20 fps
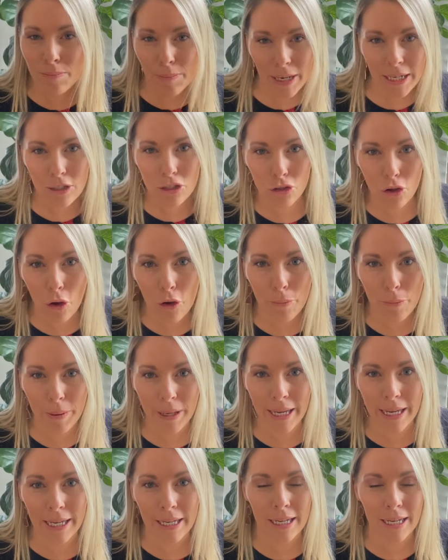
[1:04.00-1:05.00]
been so
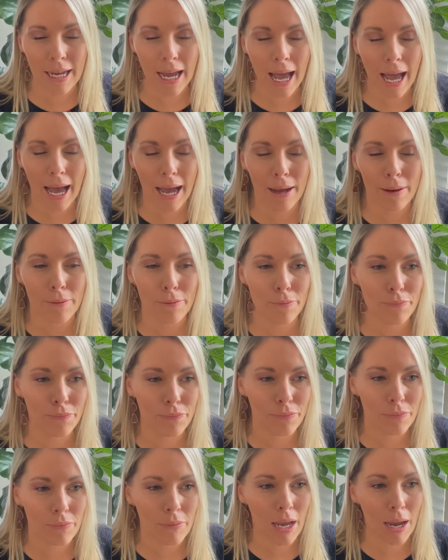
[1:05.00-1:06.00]
big
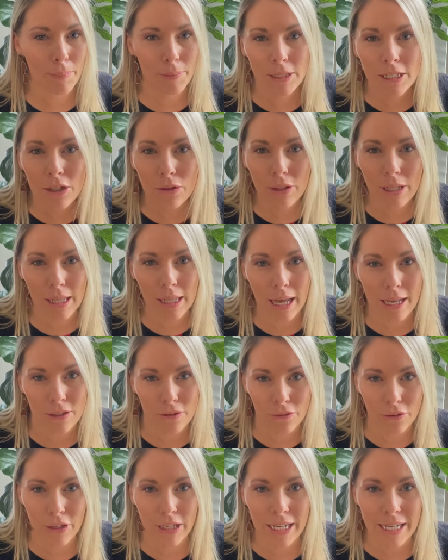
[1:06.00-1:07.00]
up until the last
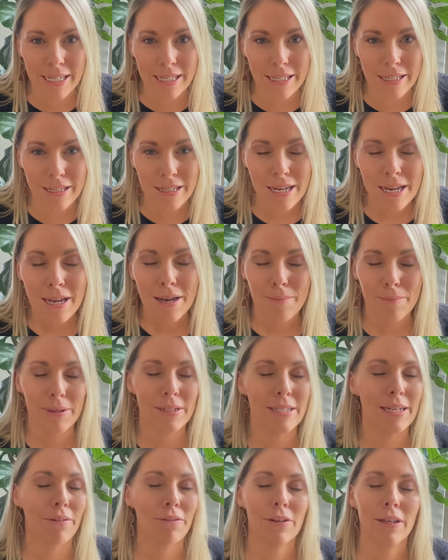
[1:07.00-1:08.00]
few years, but
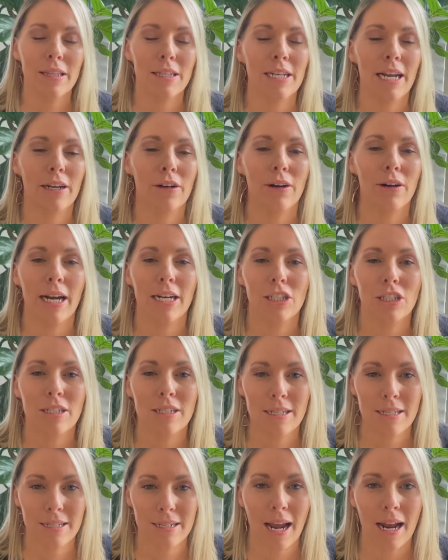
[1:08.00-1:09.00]
definitely the decorations are
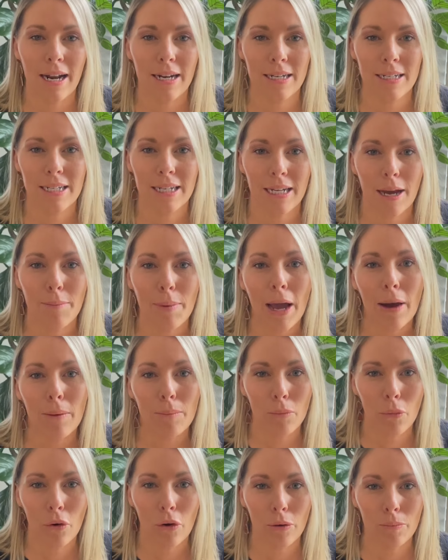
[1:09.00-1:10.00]
starting to come out
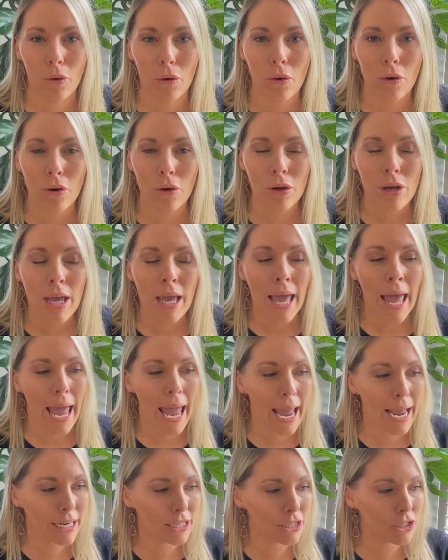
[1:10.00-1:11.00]
more and more.
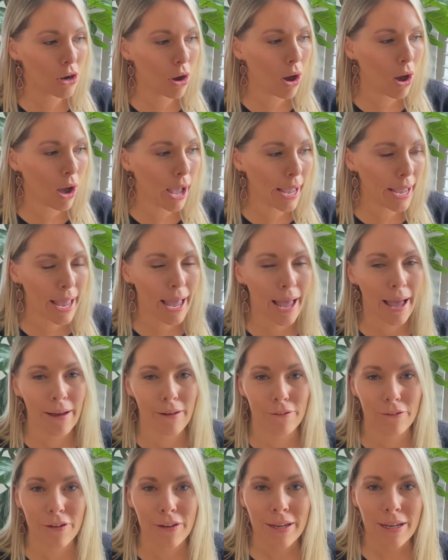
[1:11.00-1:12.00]
And I
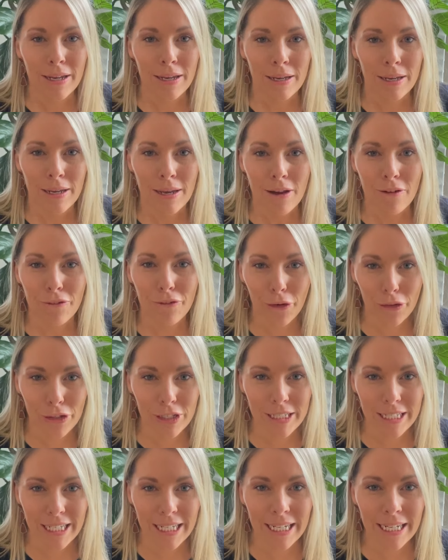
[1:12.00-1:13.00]
have
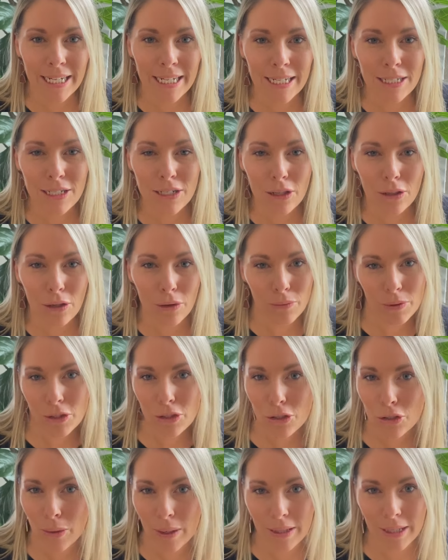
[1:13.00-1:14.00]
volunteered along with
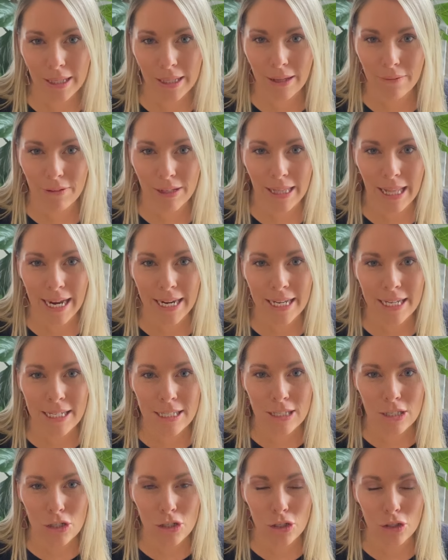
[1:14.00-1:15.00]
two other lovely
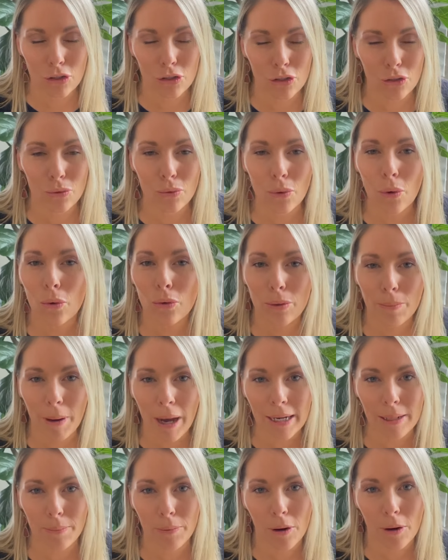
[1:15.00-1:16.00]
ladies to do all the
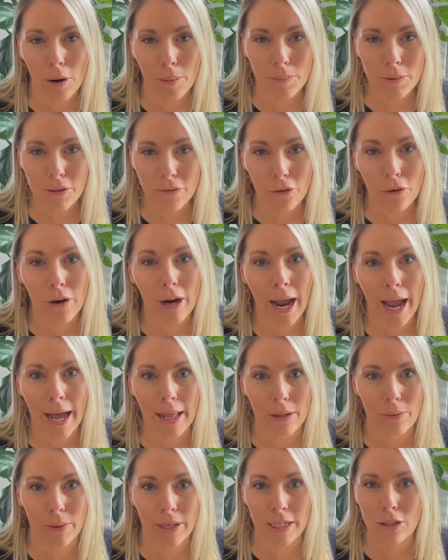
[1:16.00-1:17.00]
party props for a
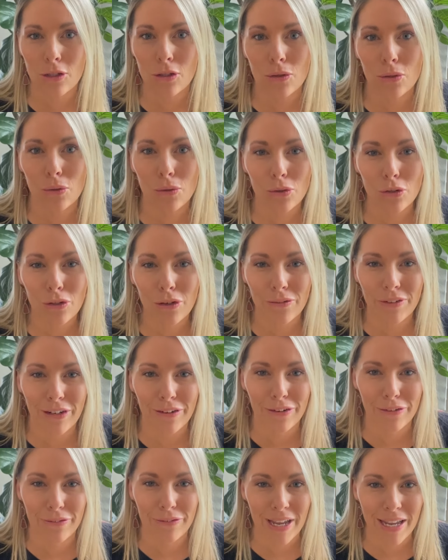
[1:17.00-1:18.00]
Halloween school trivia
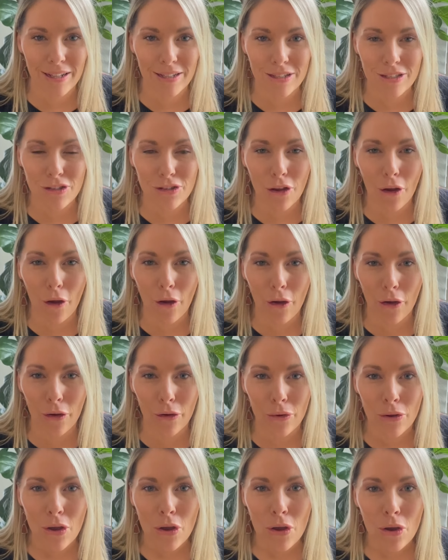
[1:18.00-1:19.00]
event. So
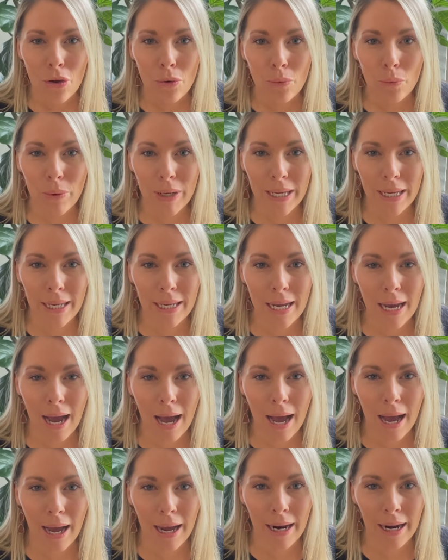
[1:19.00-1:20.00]
we
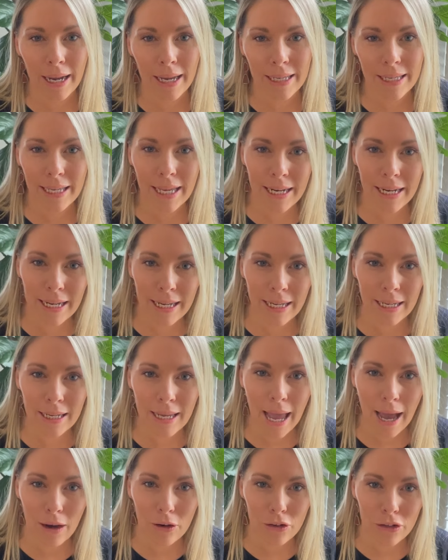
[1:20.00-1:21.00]
are getting
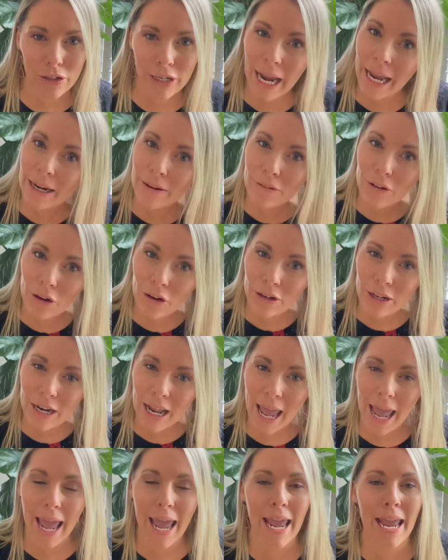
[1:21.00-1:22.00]
our creative on
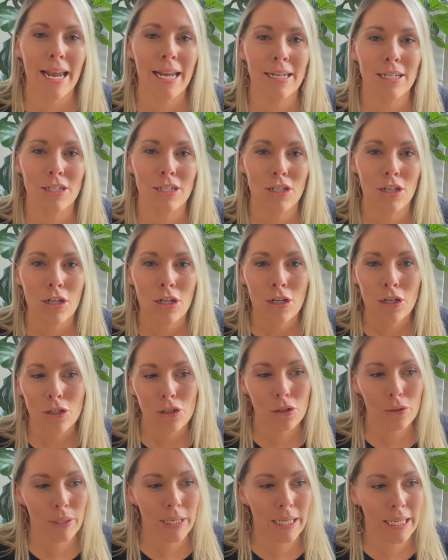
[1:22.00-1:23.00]
and
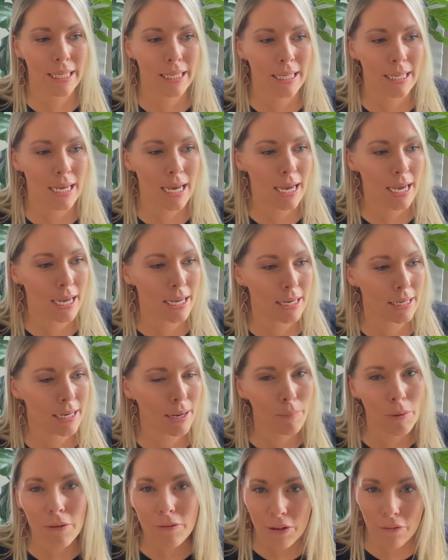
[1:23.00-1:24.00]
doing a
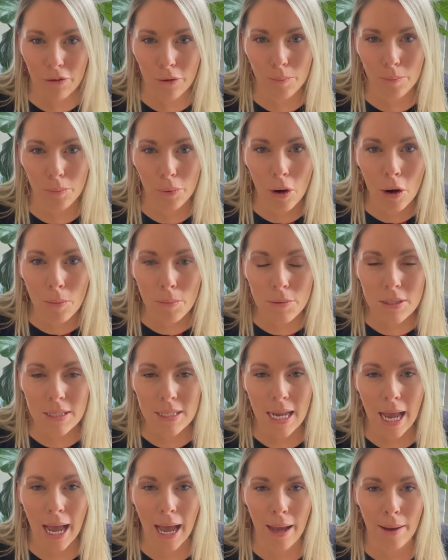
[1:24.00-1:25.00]
number of different props.
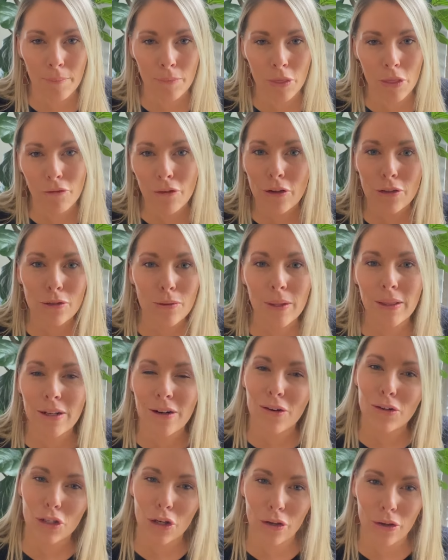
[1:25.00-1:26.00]
The first one that I'll
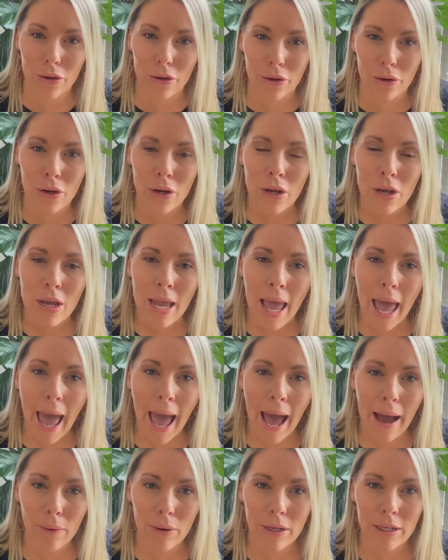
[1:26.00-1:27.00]
show you
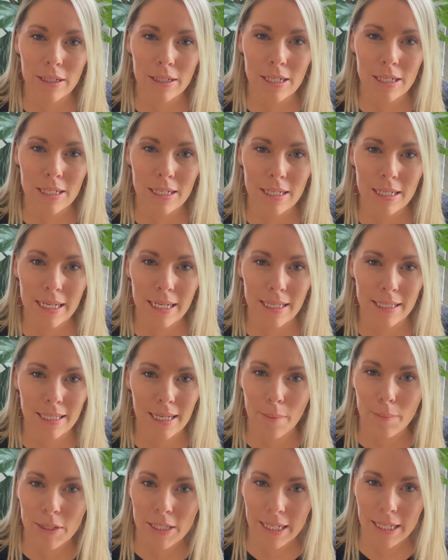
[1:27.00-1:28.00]
how it is
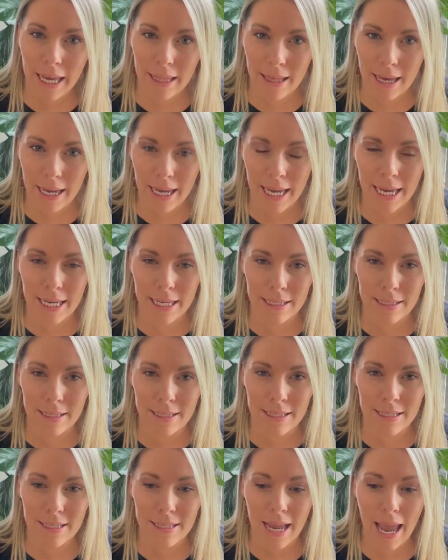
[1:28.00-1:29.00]
coming together
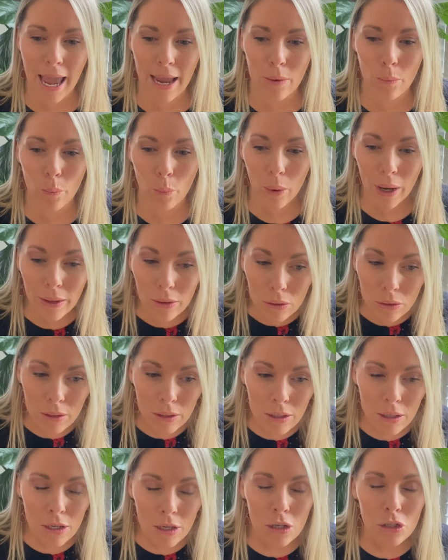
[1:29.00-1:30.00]
is a well
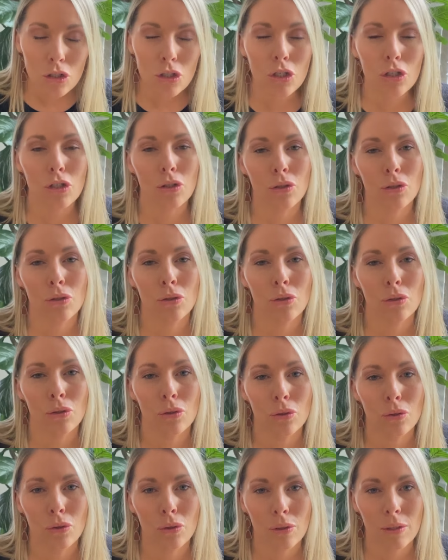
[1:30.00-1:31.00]
to
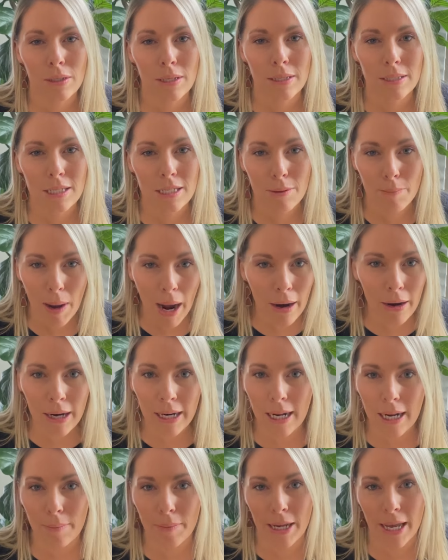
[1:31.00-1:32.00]
do Samara
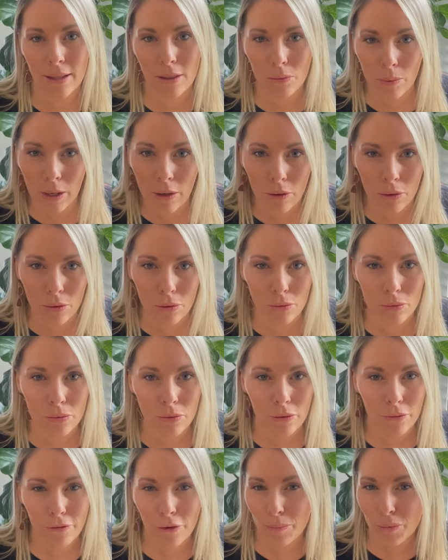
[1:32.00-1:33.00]
coming out of the well
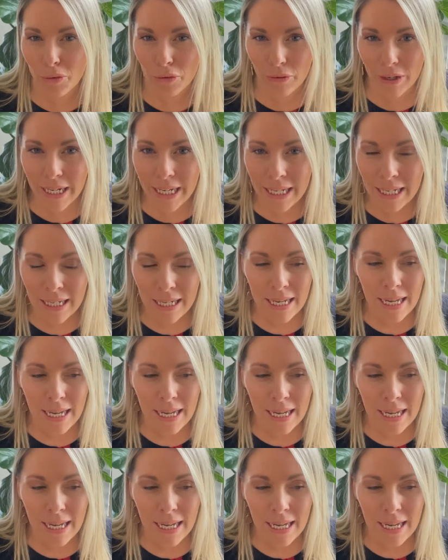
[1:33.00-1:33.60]
from the ring.